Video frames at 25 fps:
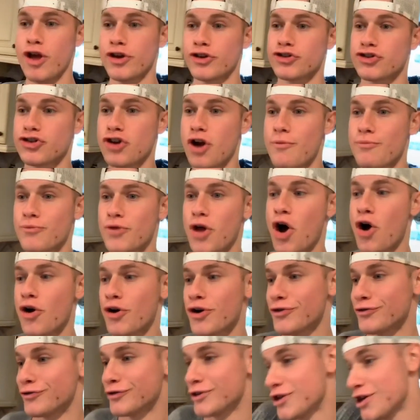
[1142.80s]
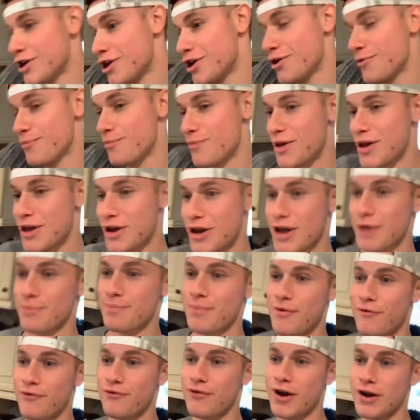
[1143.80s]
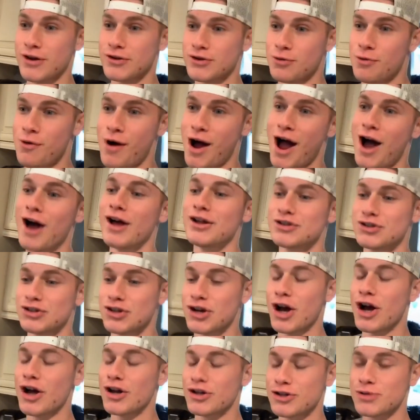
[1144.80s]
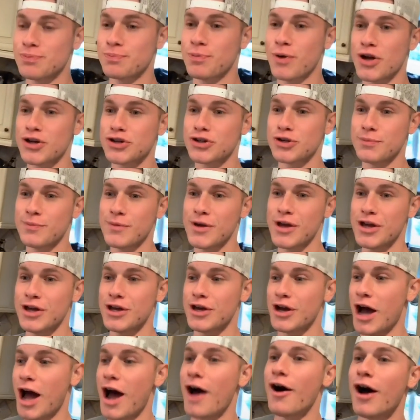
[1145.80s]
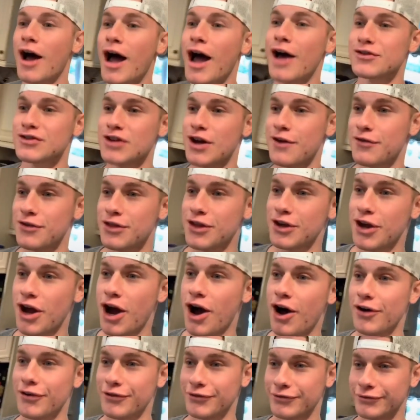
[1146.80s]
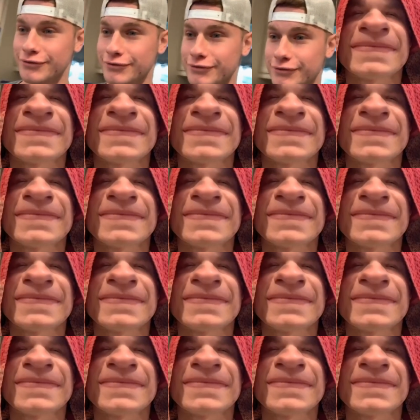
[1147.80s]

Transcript: Sup Nona? Me and Nick been friends a while. It's uh, it's a pleasure to meet you. How, how's everything going?